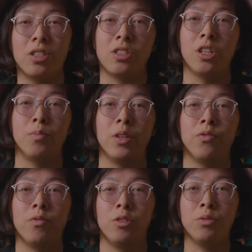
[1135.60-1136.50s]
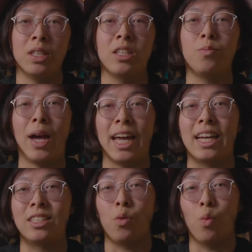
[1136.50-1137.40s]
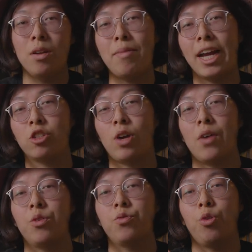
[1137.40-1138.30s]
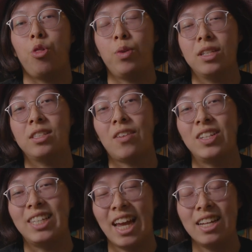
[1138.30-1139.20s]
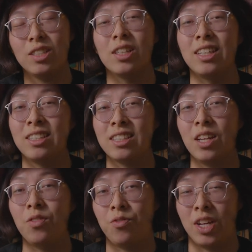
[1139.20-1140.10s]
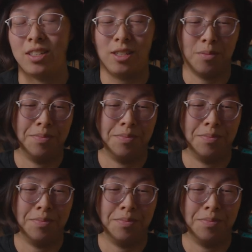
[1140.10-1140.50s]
is gonna be using this bag as a 1-bag travel for 3 to 7 days. Let's see if it fits.